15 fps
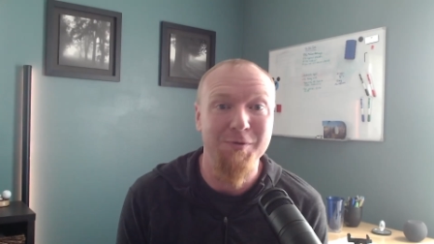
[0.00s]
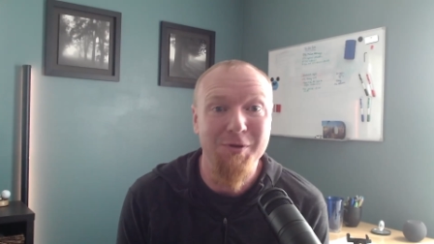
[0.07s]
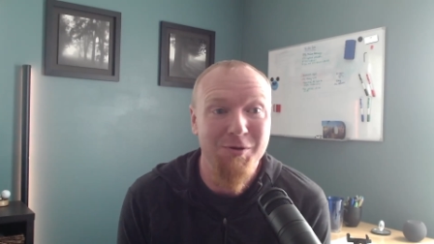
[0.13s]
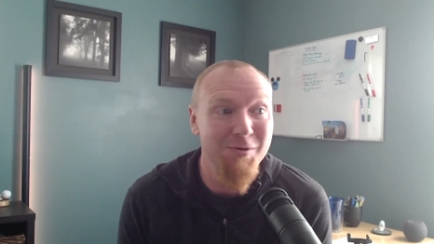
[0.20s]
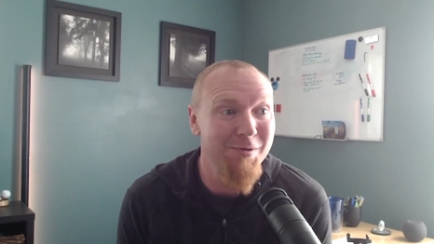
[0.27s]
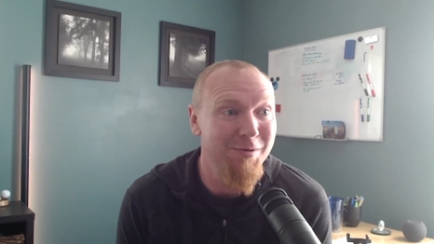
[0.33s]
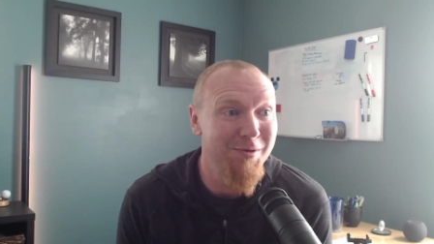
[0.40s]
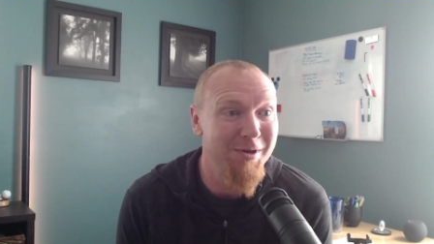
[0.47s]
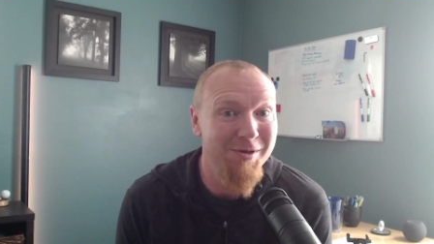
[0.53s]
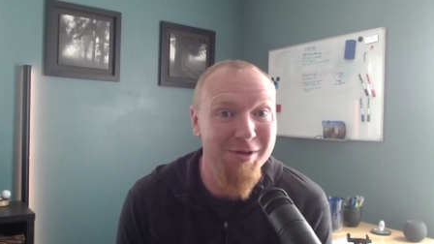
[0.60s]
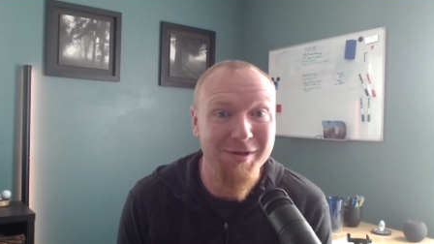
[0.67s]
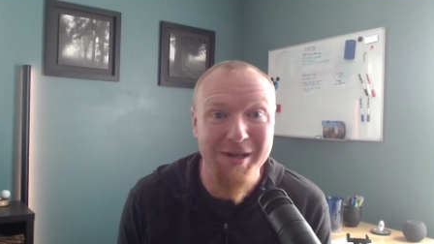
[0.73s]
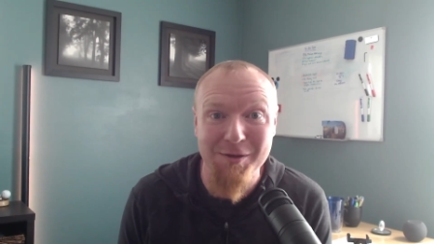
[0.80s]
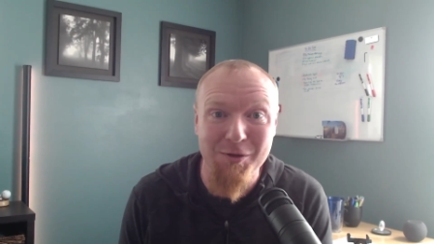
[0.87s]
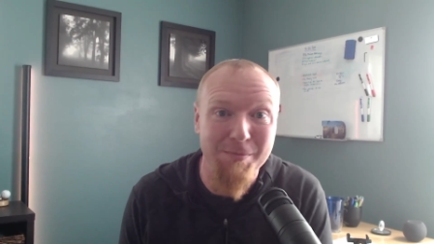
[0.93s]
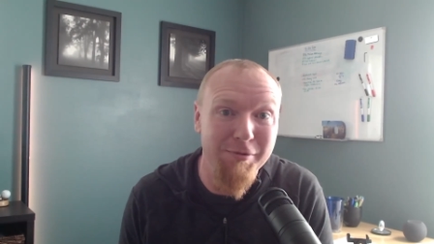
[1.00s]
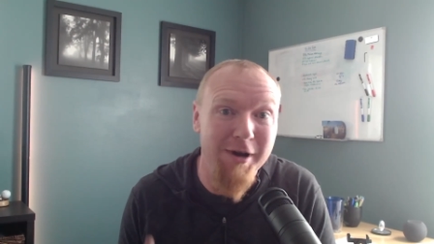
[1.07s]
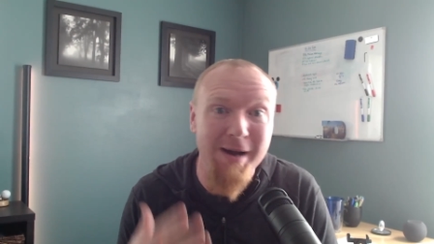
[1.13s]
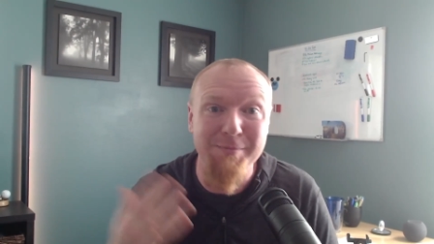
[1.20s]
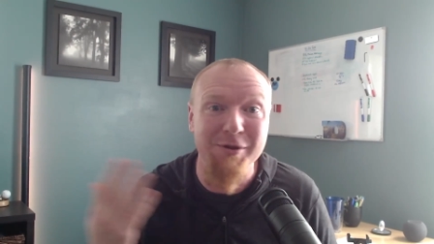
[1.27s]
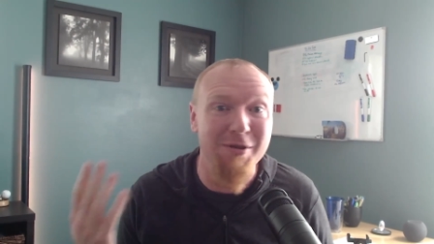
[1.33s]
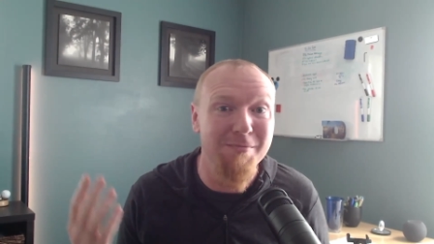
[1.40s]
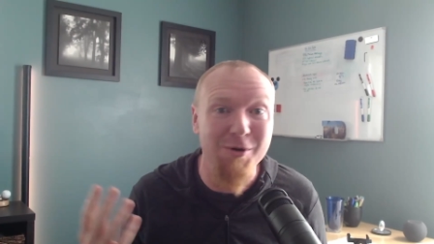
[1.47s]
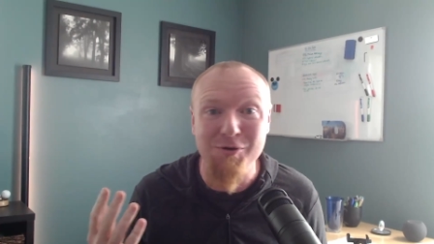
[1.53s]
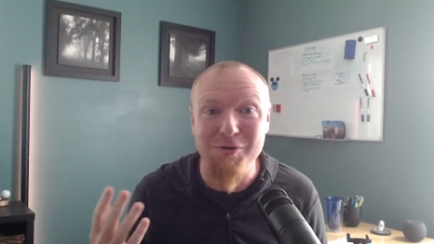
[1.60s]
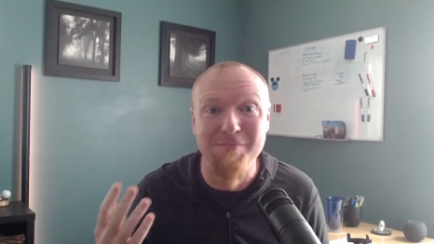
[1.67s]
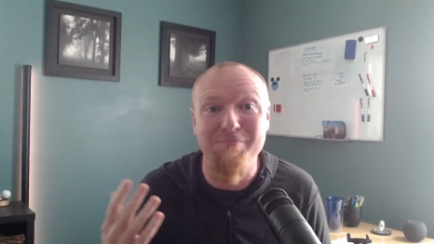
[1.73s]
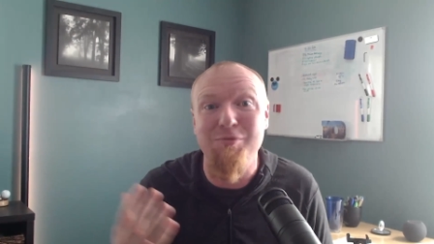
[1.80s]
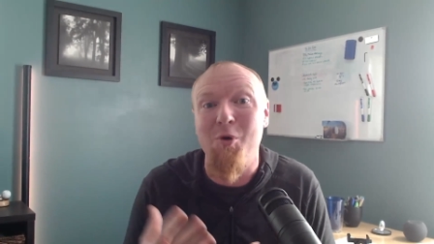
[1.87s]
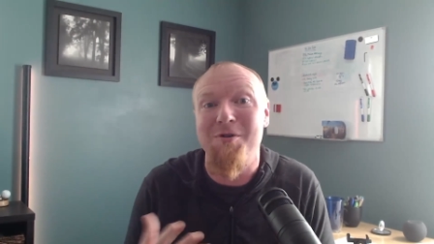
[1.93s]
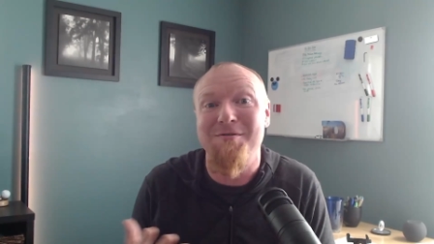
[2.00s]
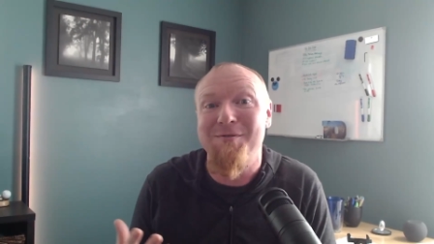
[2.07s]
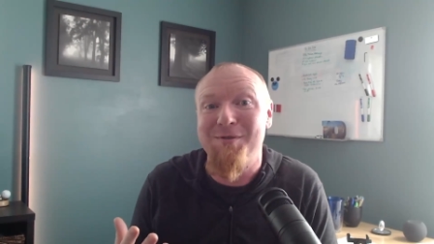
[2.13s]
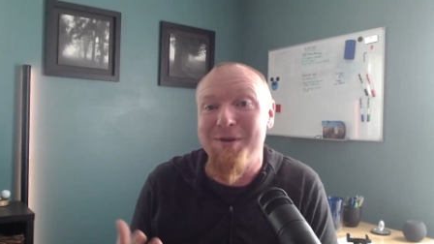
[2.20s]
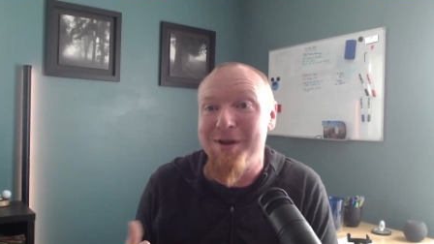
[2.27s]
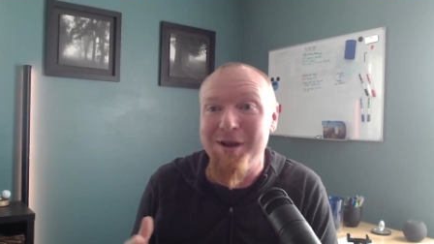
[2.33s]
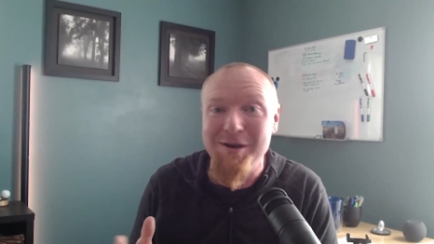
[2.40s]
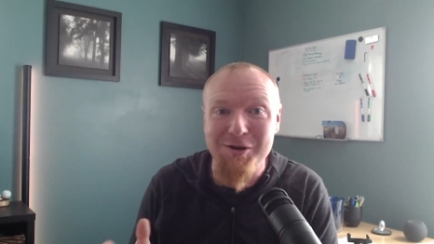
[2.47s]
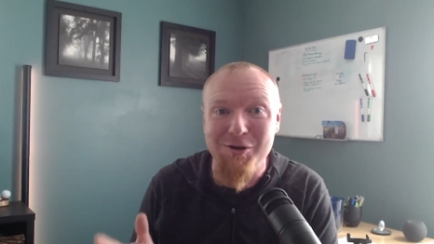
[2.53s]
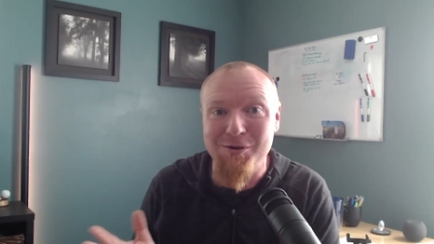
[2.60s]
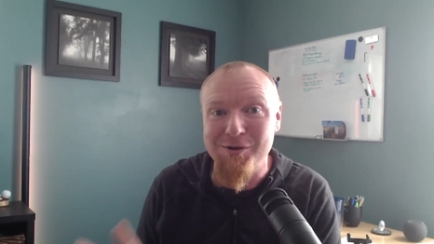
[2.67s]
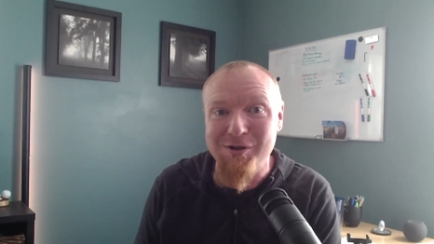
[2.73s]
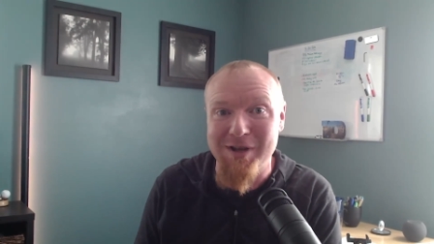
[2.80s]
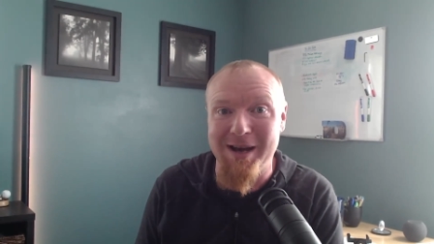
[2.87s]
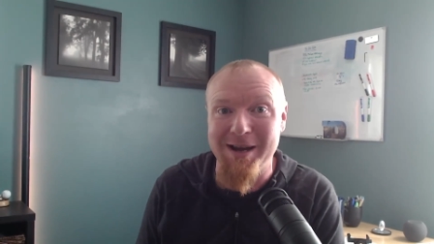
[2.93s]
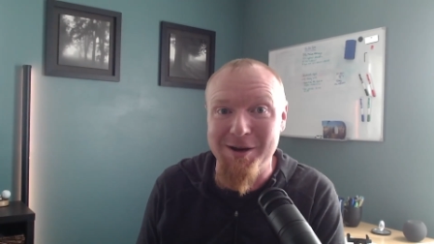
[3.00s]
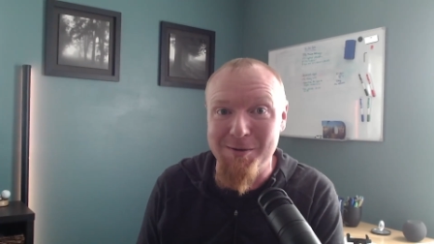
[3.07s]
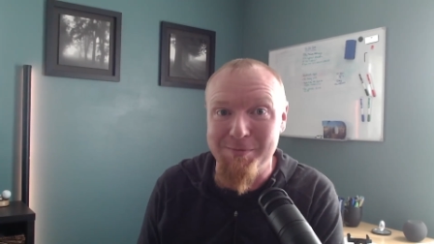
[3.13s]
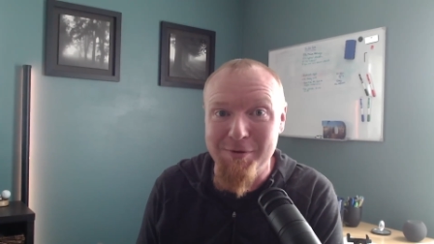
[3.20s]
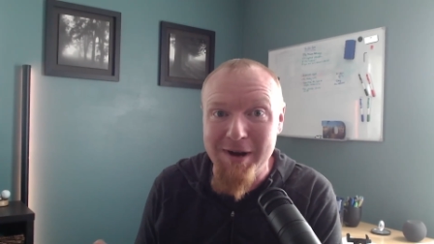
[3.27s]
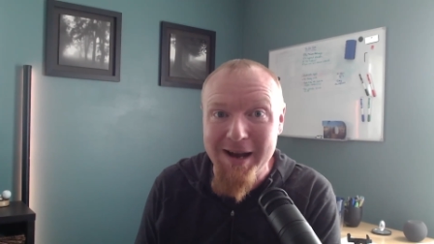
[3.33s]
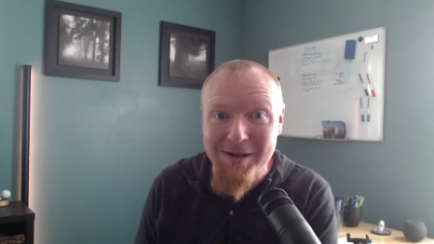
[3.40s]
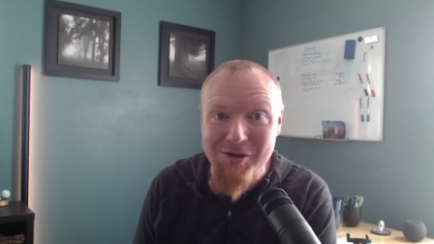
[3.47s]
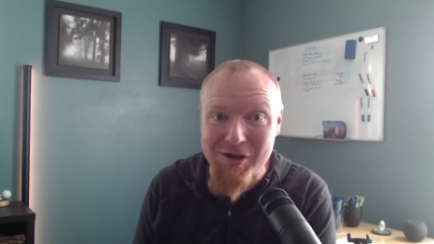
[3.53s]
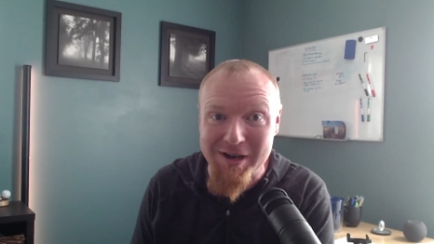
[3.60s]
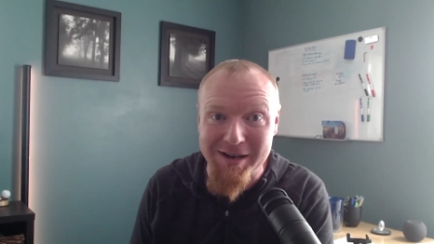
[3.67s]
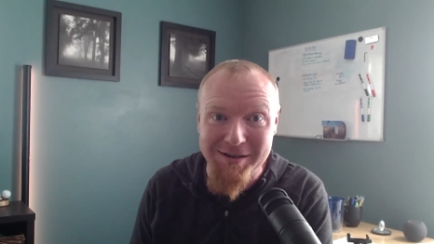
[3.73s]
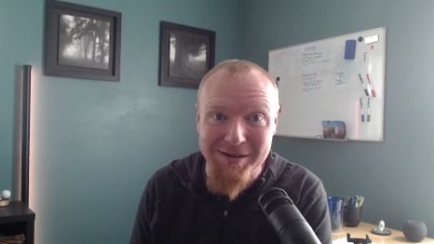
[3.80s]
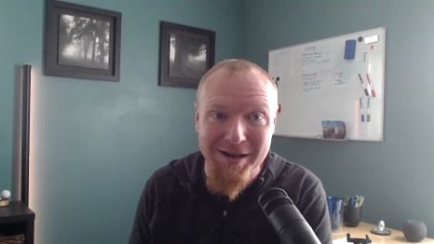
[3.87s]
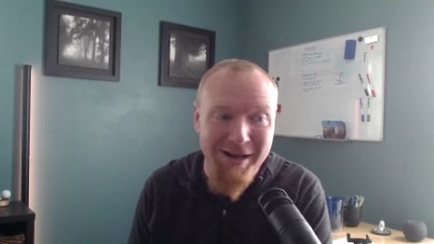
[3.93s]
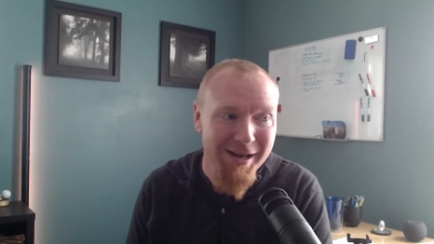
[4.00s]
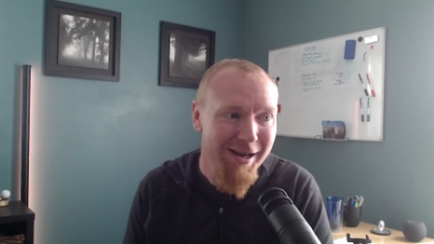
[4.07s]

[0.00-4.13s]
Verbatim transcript: the truth is, is that they're probably the most important thing in your entire project.